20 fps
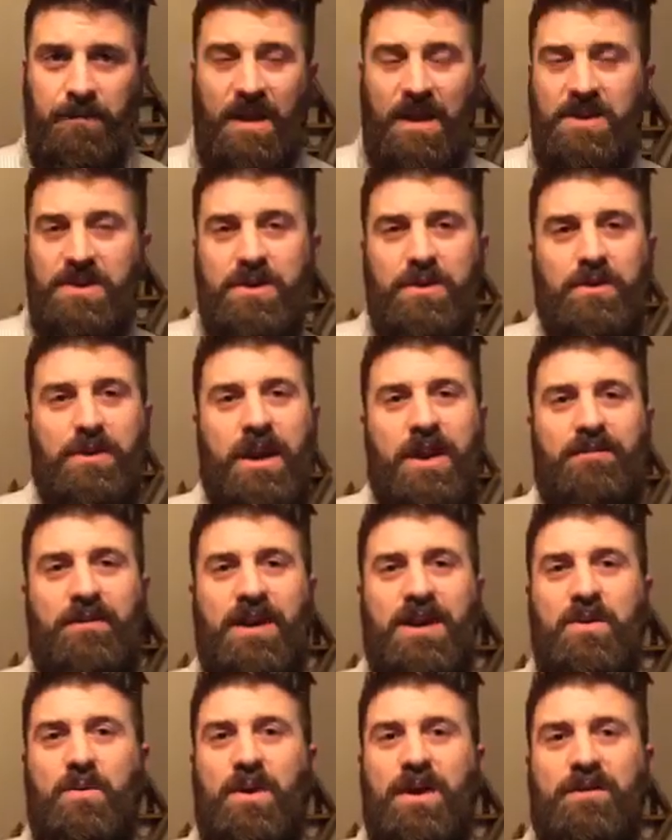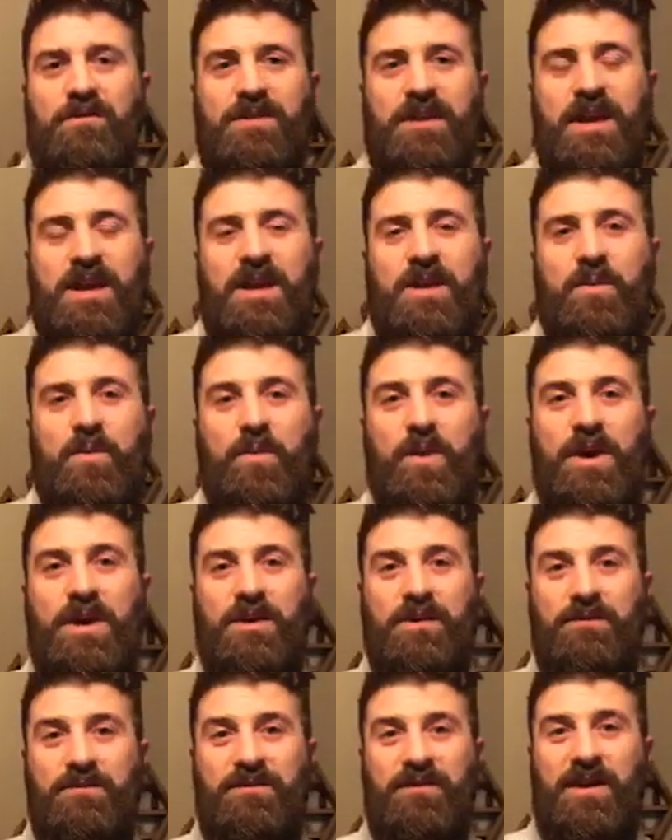and you don't have any way of getting rid
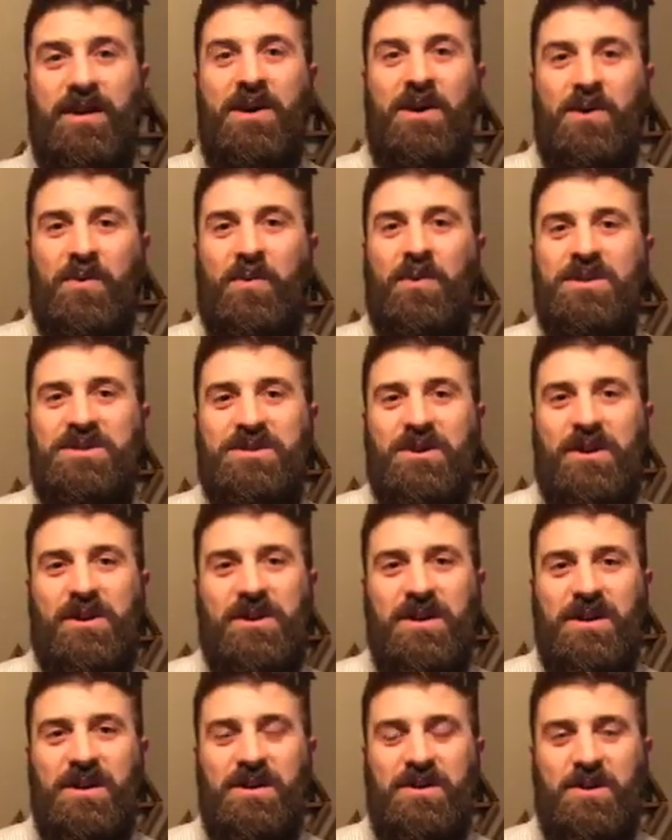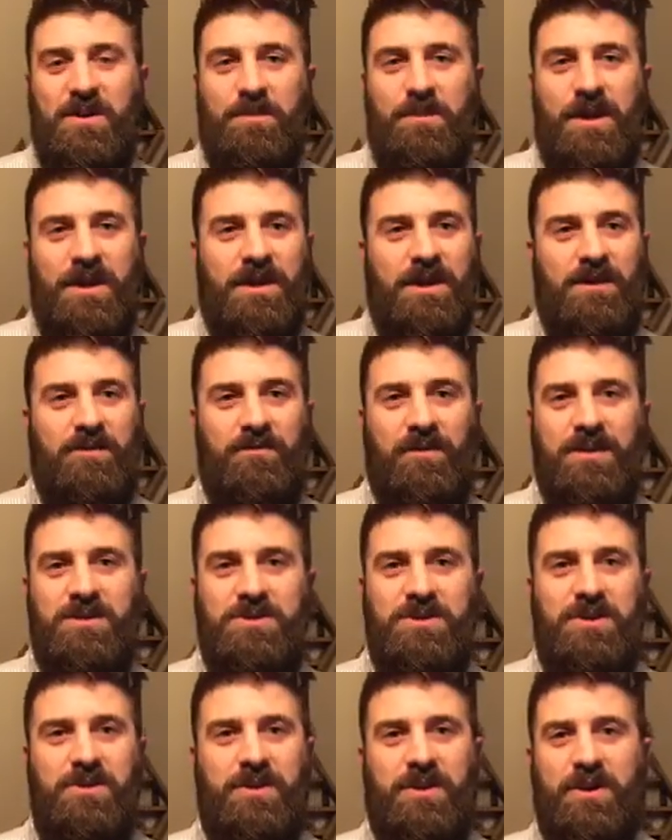of what's already in your bucket,
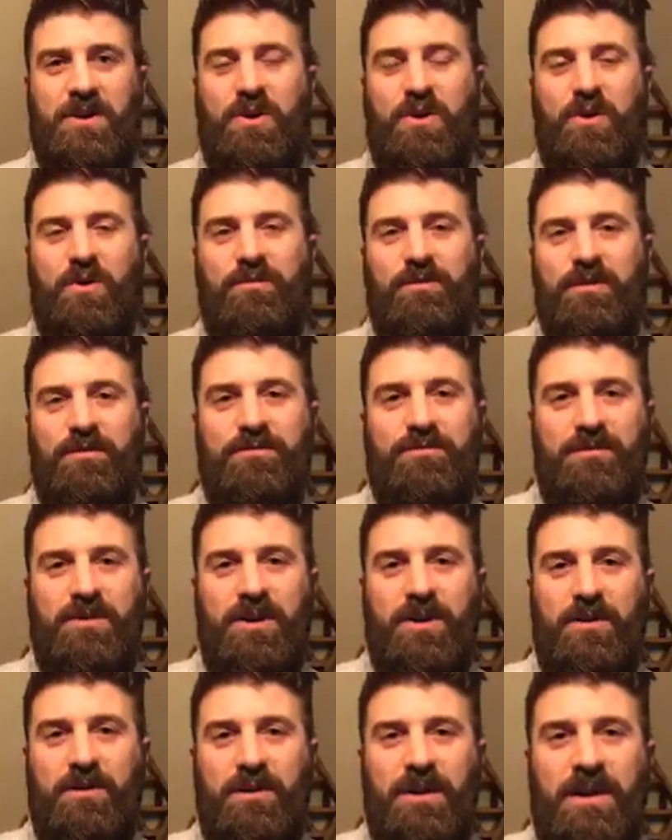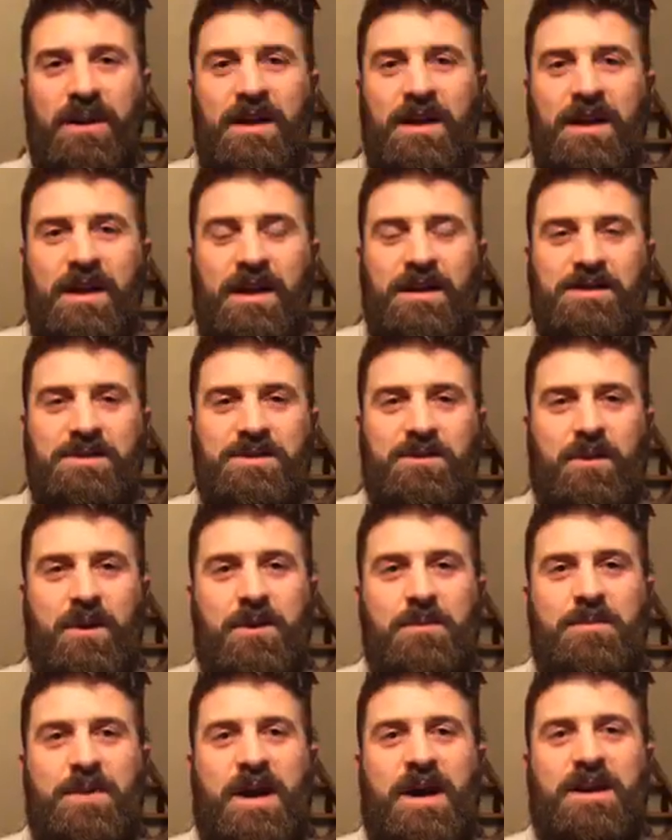eventually you're going to overflow. And so
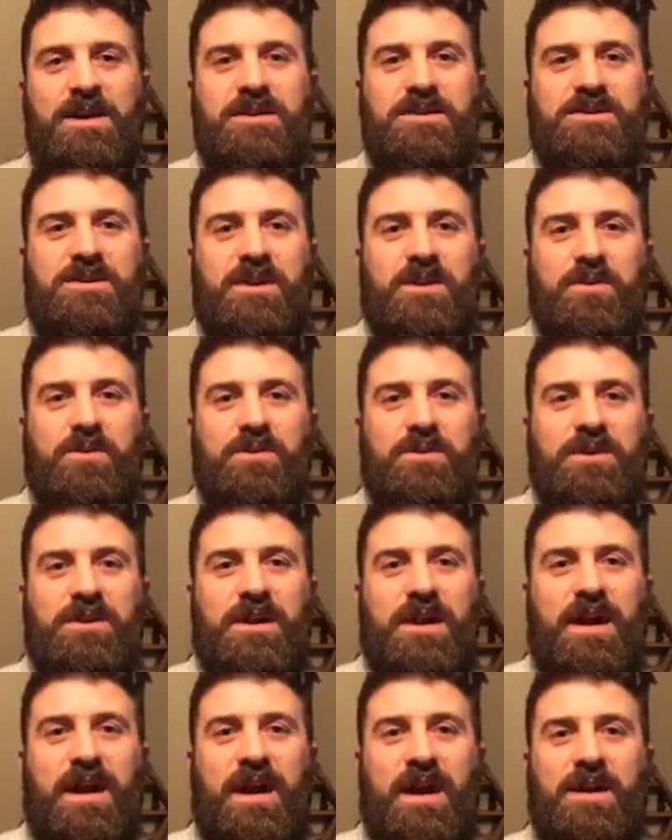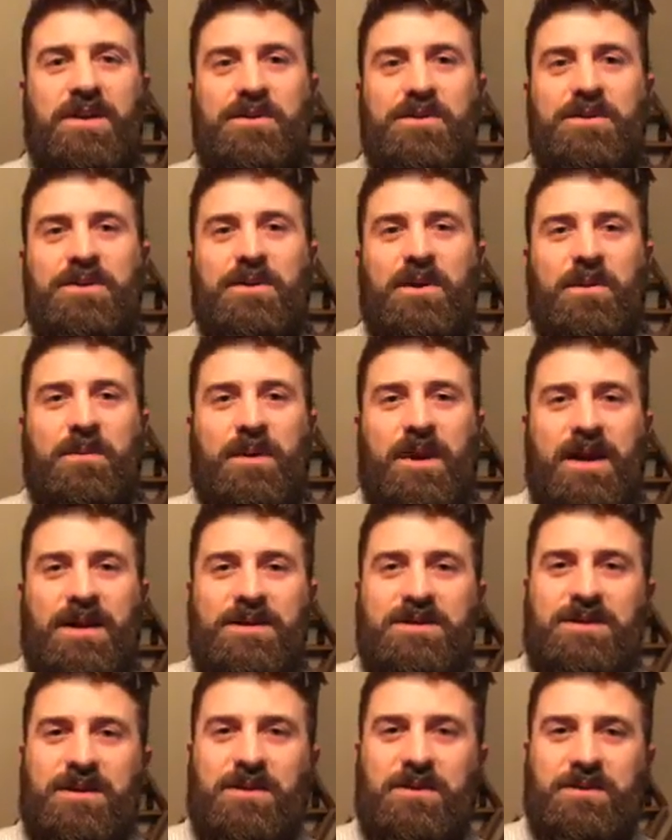our bodies can only handle and our
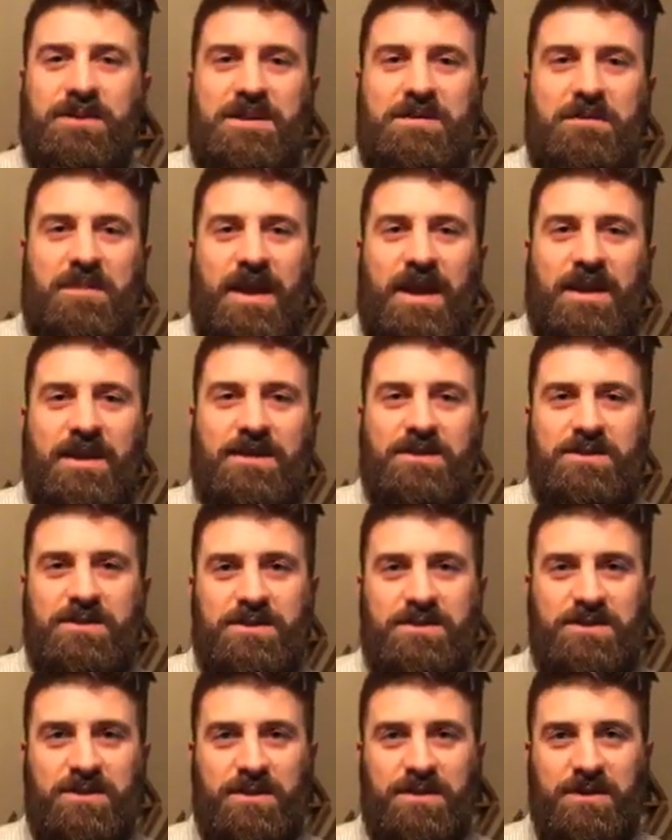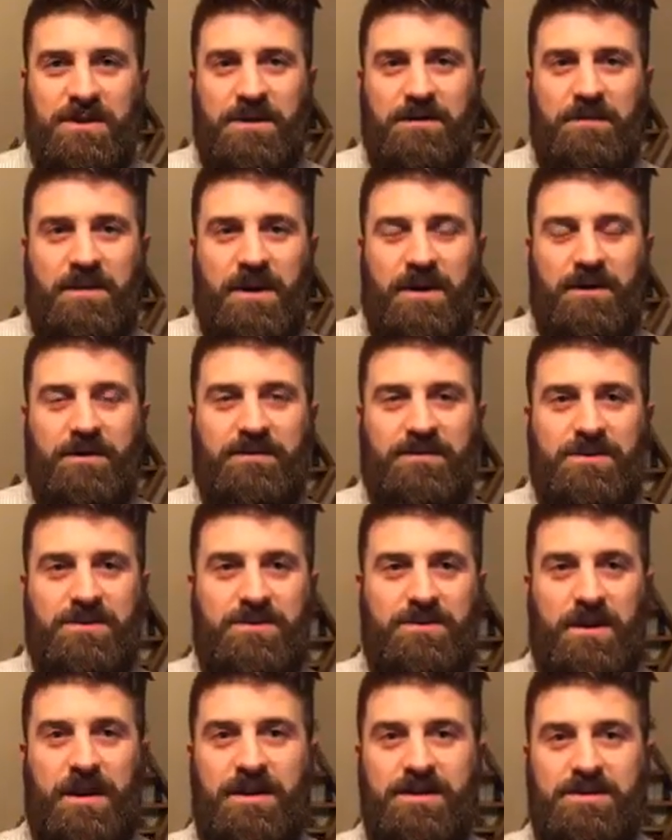bodies can only manage a certain amount of
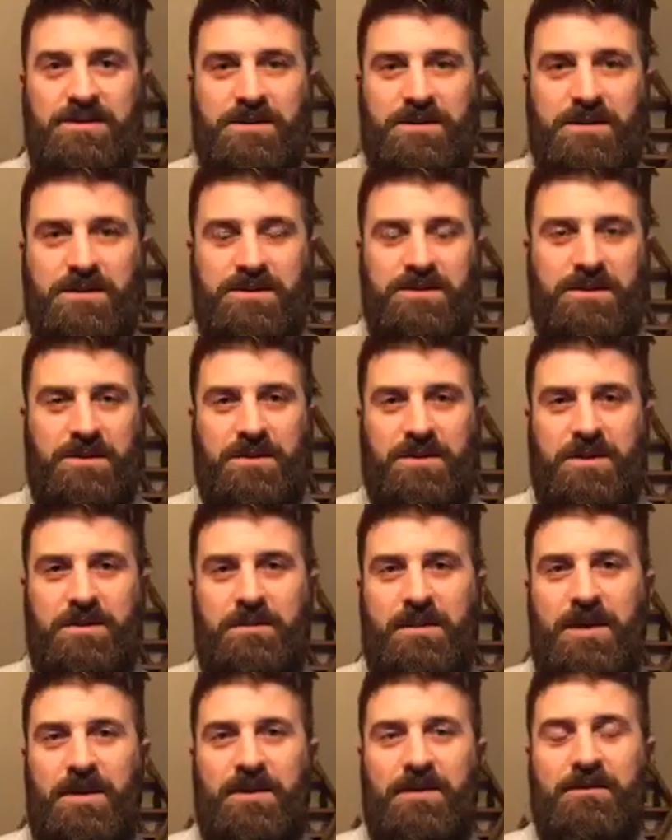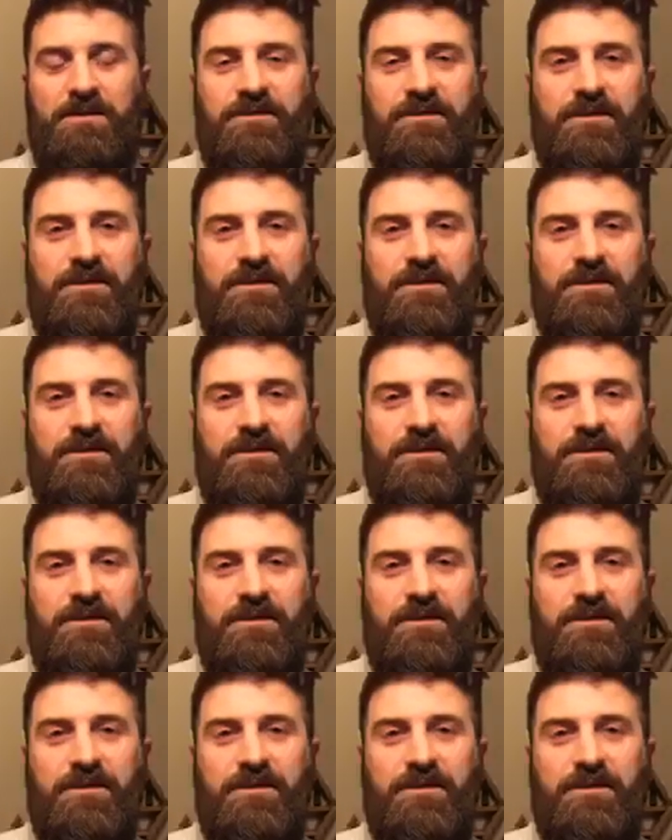stress and a certain amount